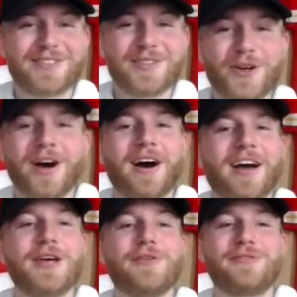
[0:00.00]
Dude,
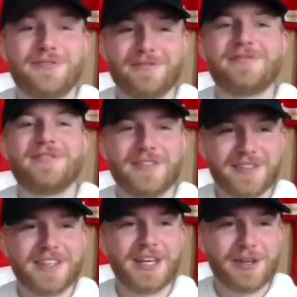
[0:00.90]

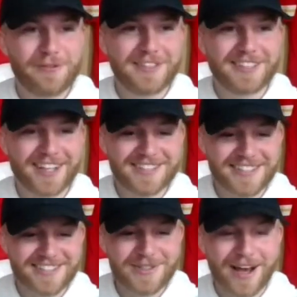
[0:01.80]
if he does
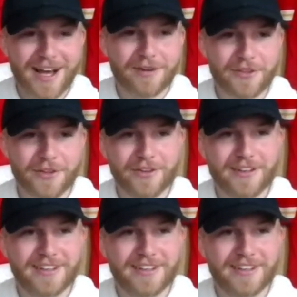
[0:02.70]
this, you have to.